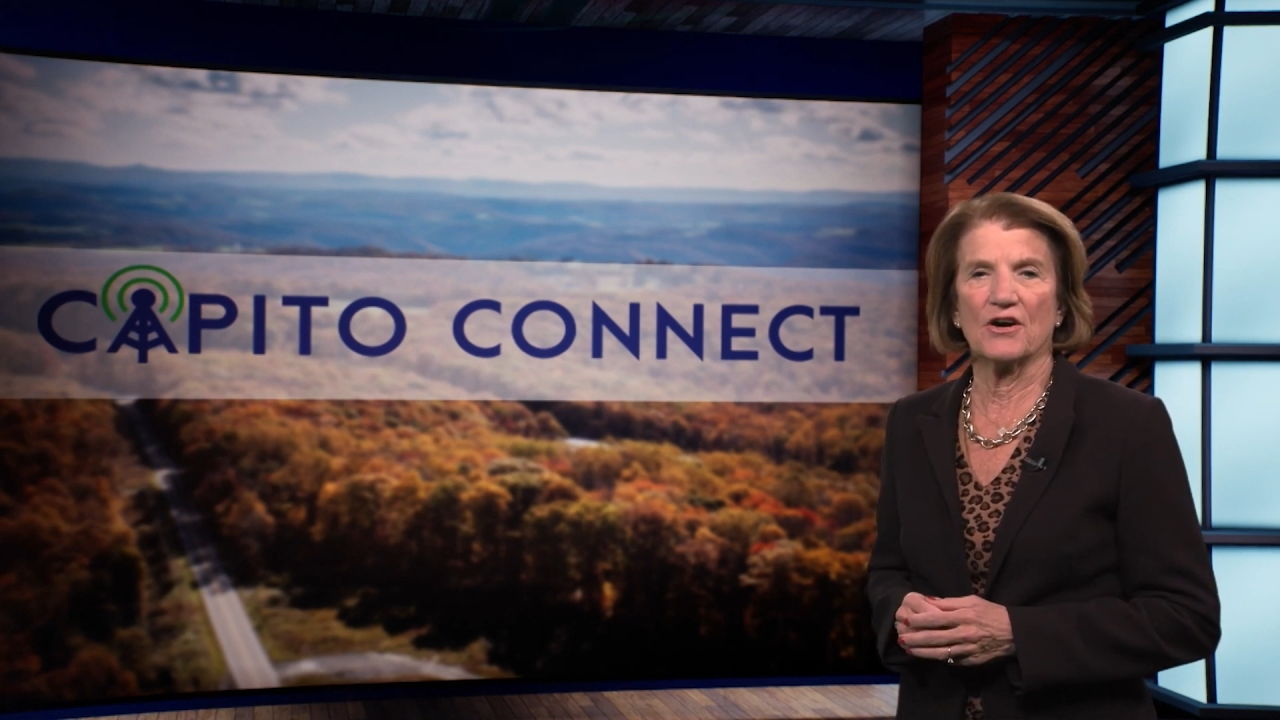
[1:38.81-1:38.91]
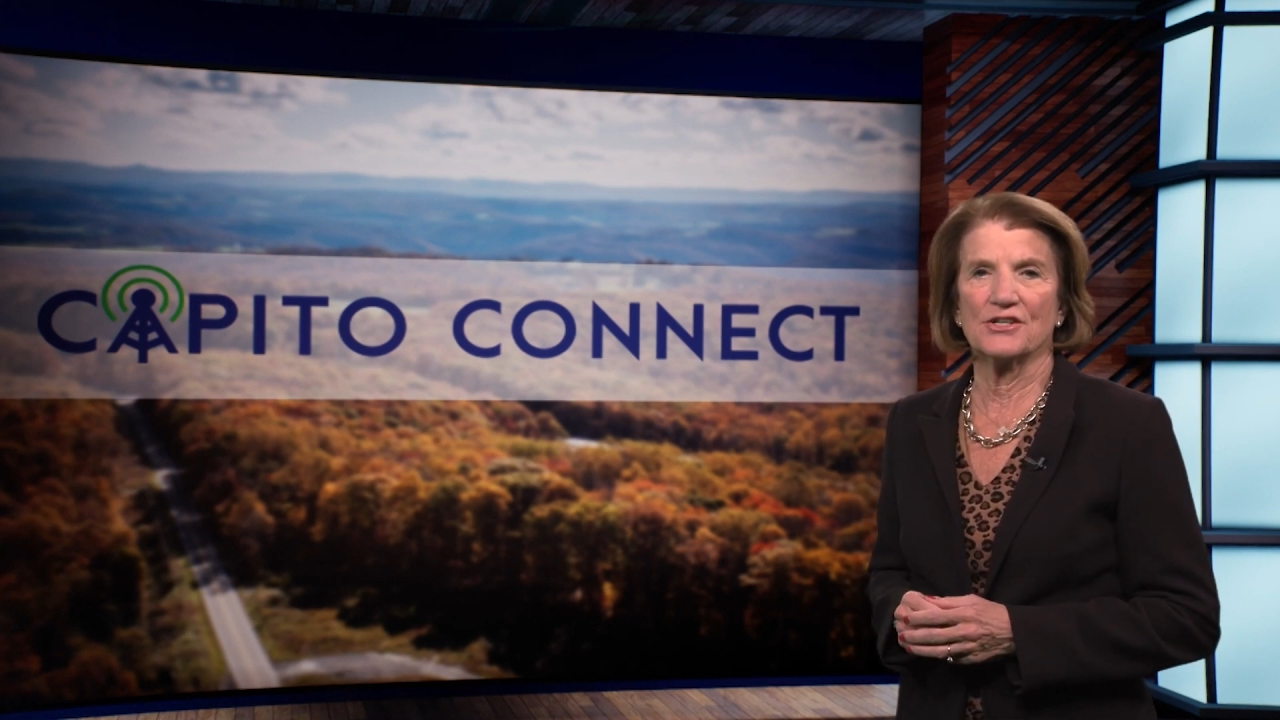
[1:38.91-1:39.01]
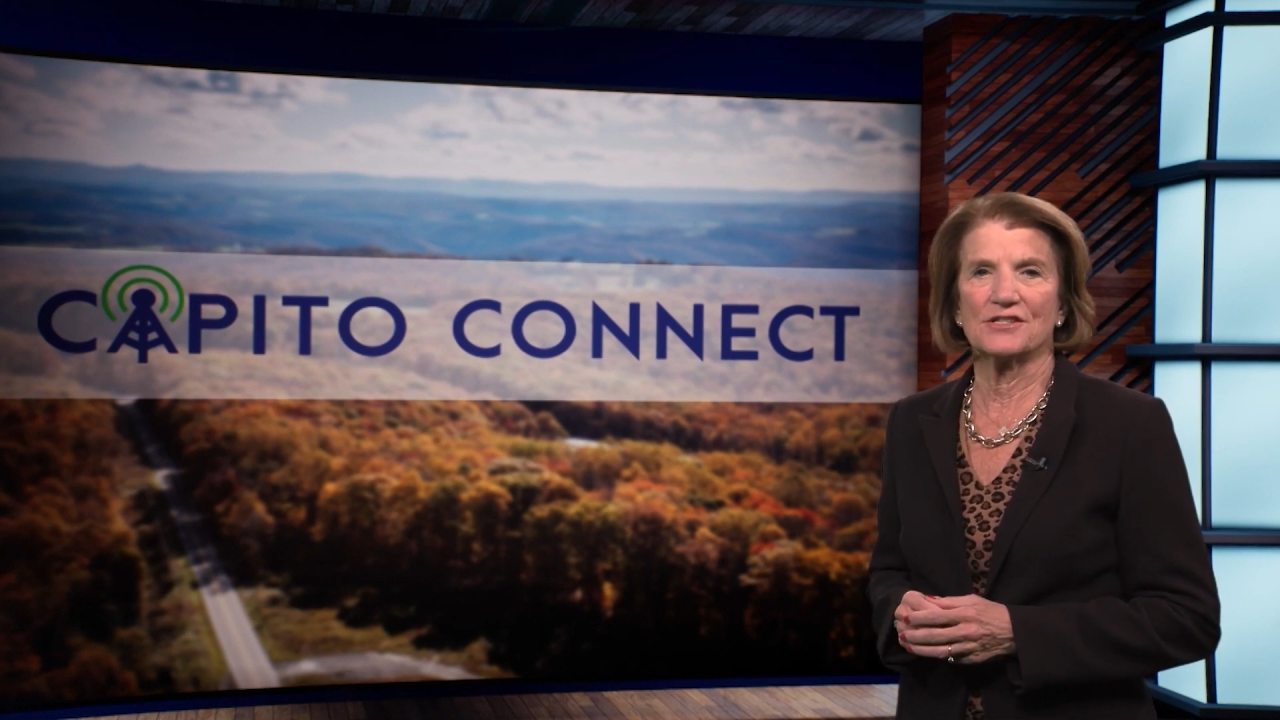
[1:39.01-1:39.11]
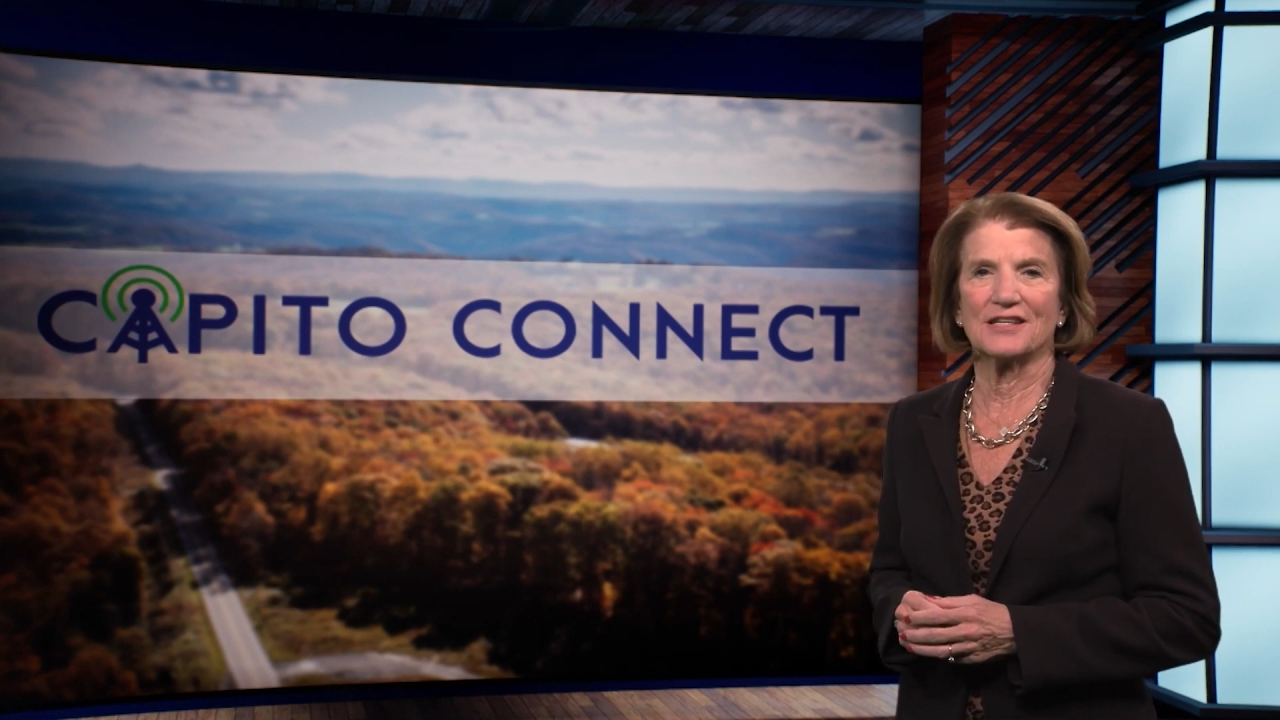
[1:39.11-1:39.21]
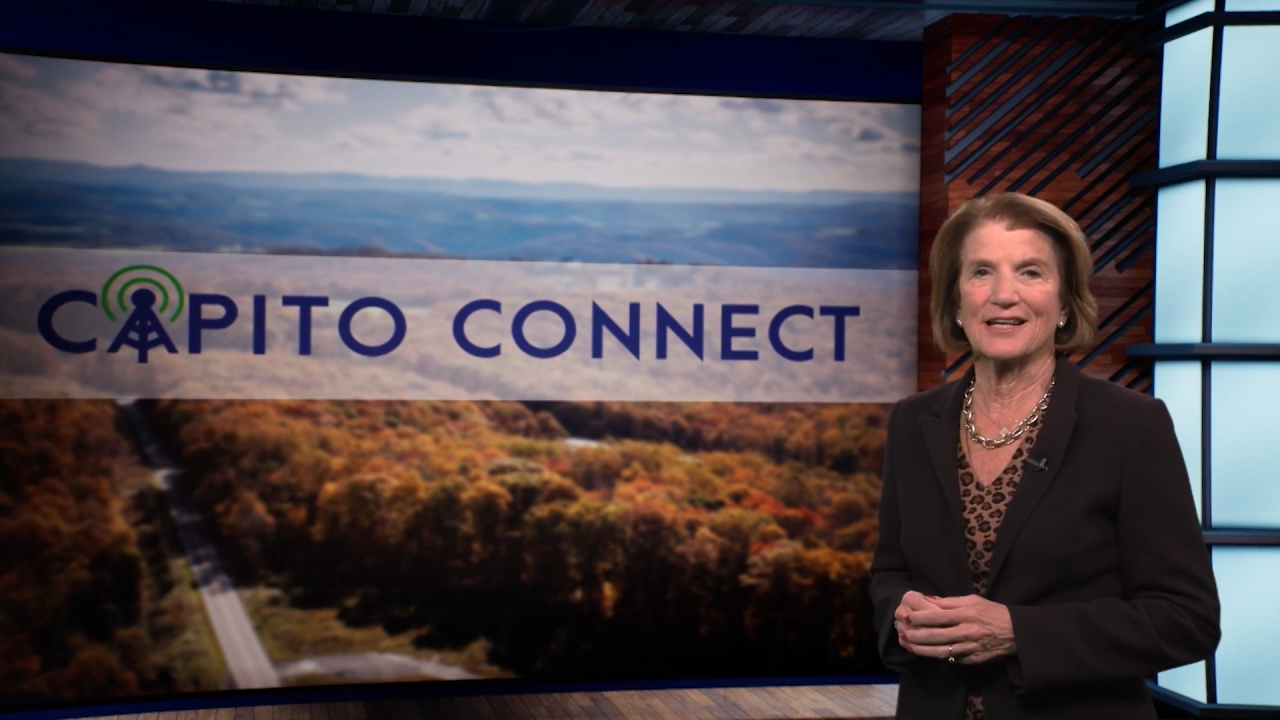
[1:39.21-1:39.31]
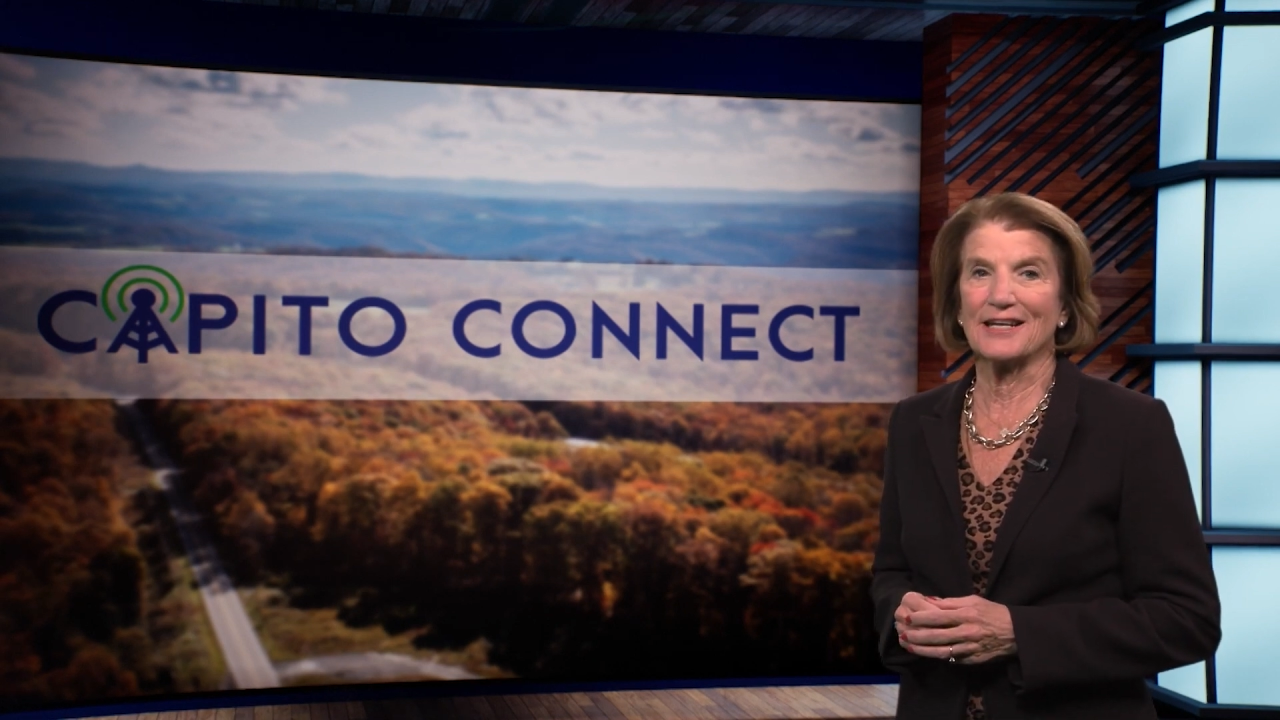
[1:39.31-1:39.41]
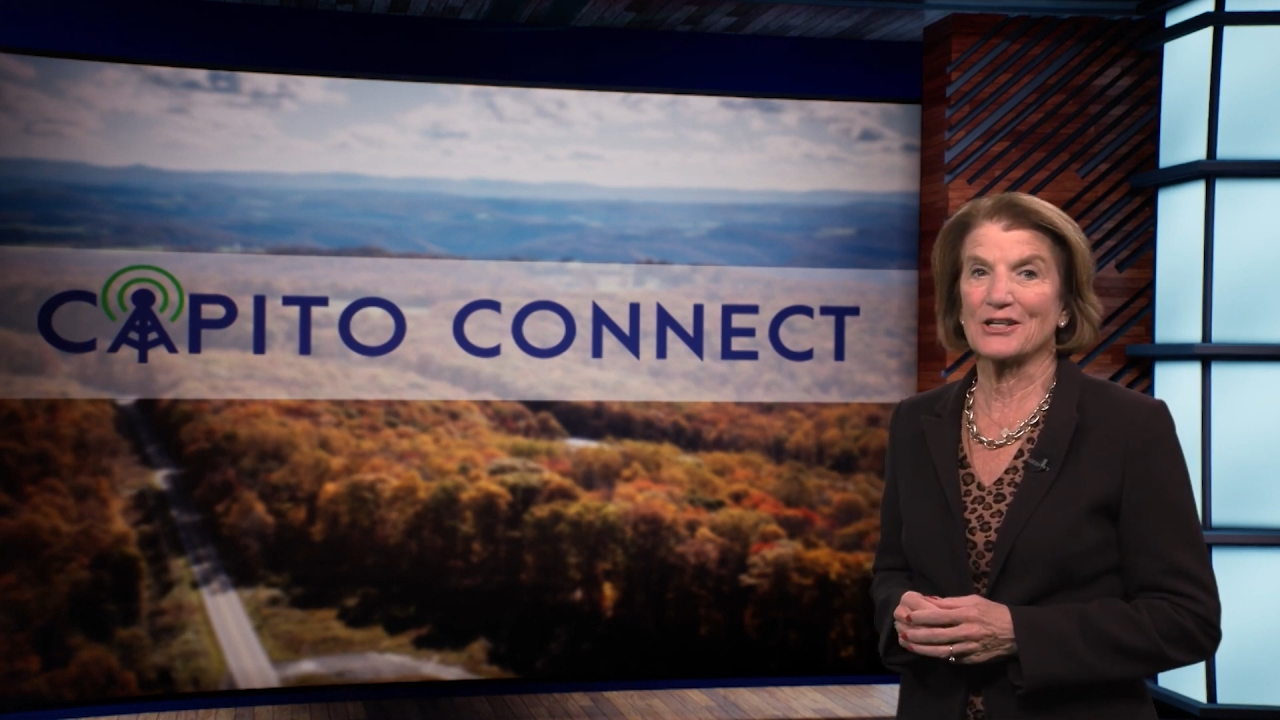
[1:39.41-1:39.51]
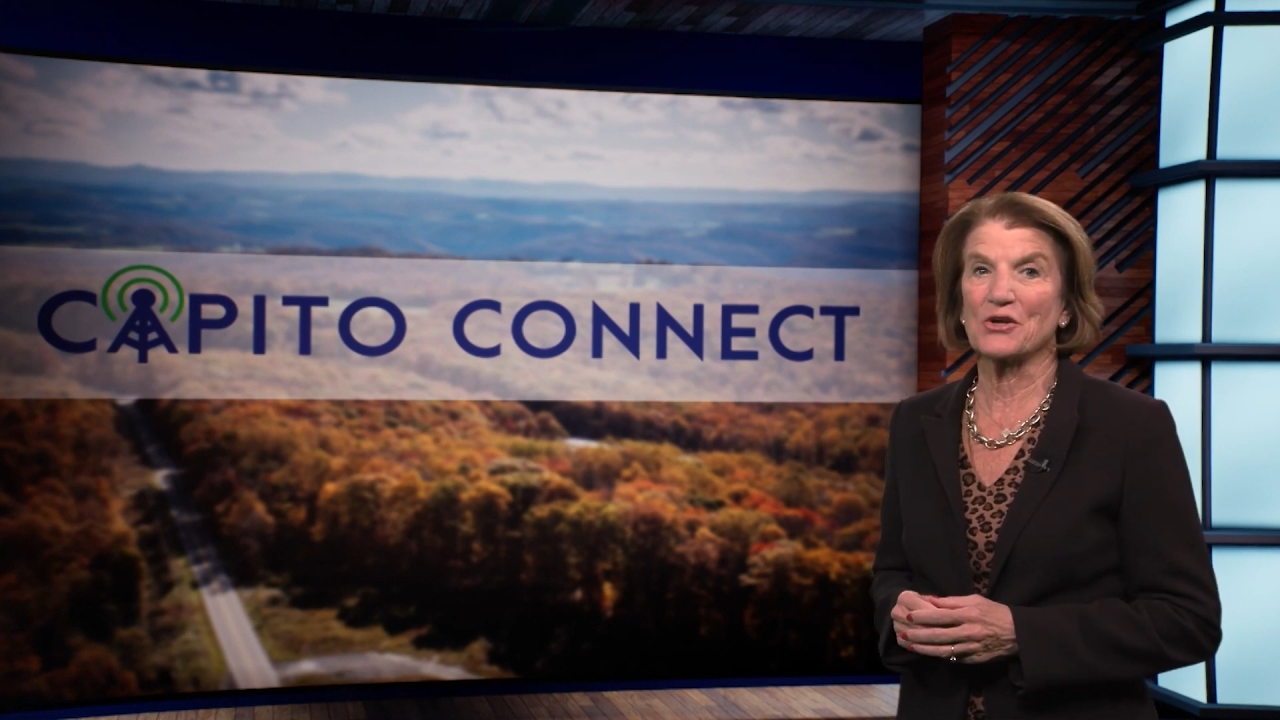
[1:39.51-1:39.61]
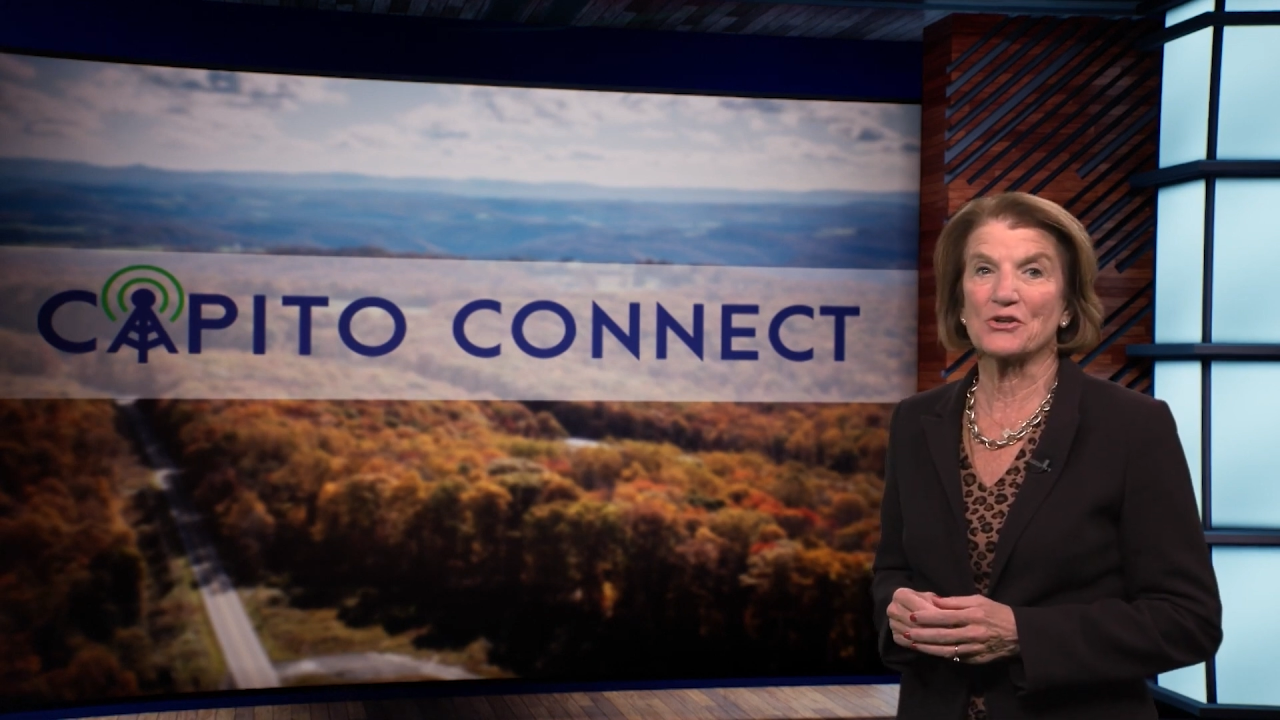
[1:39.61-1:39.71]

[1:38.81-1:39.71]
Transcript: funds to connect